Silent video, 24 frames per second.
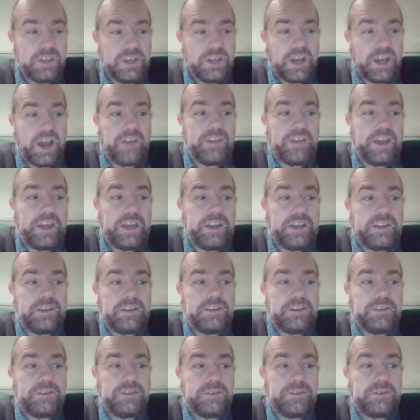And
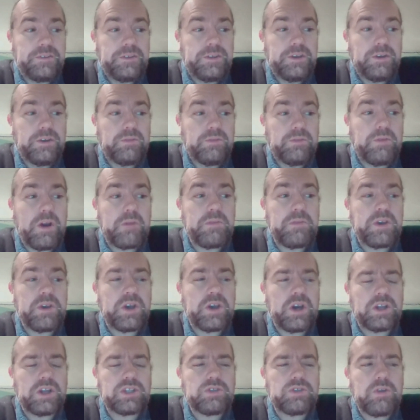then when we
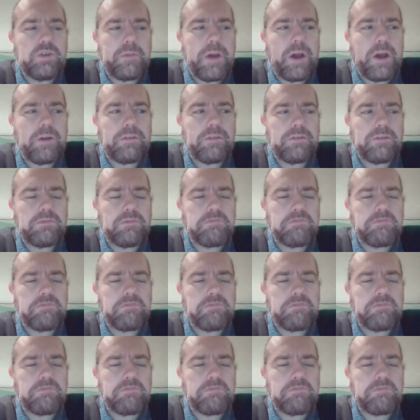got to about